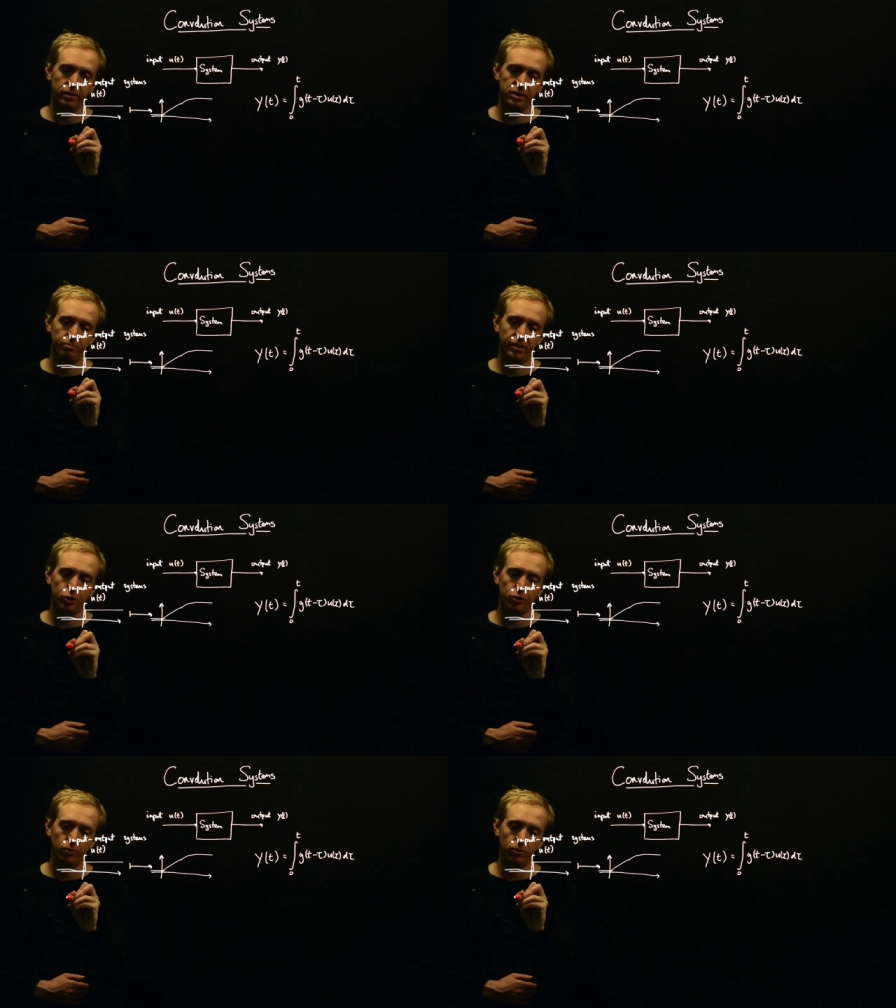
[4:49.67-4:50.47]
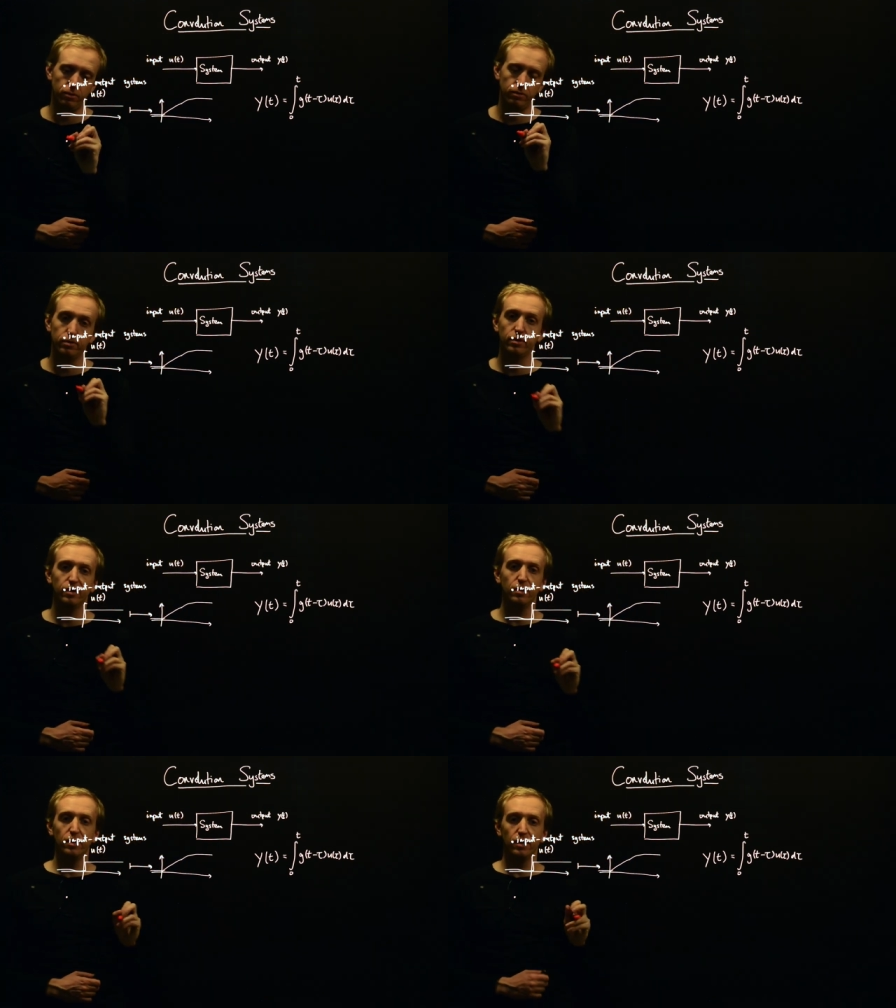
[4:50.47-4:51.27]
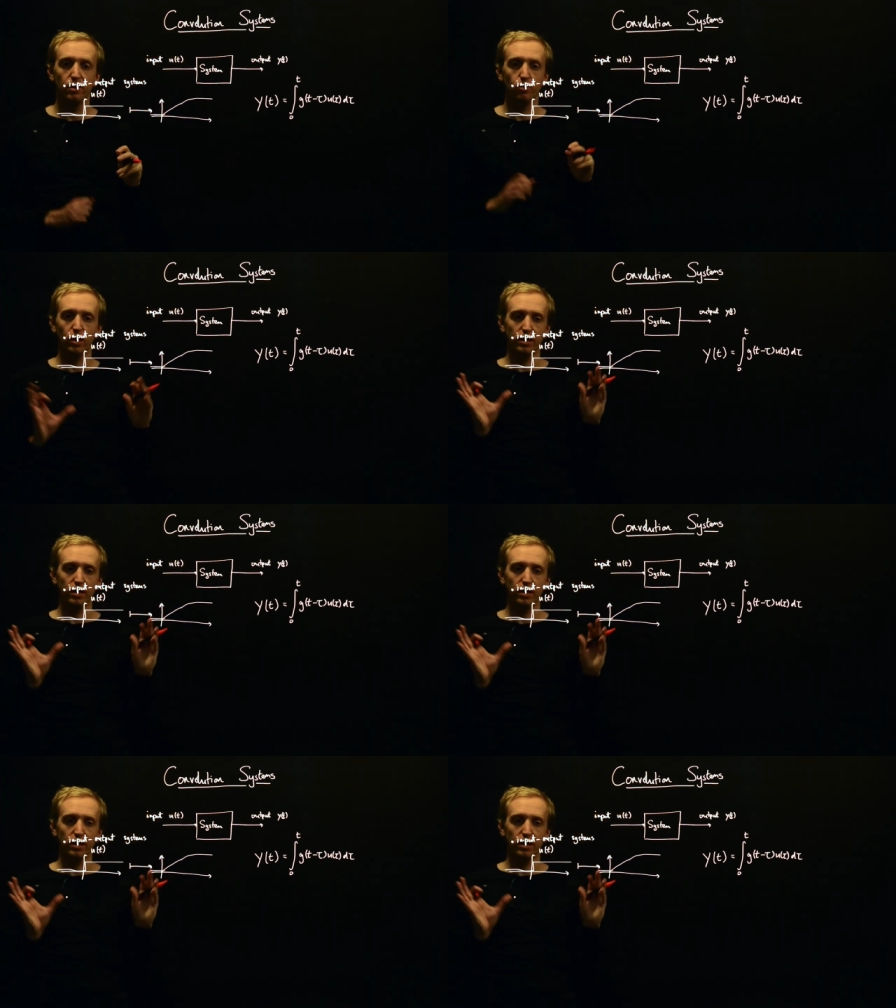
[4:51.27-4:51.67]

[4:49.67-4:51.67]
special, well,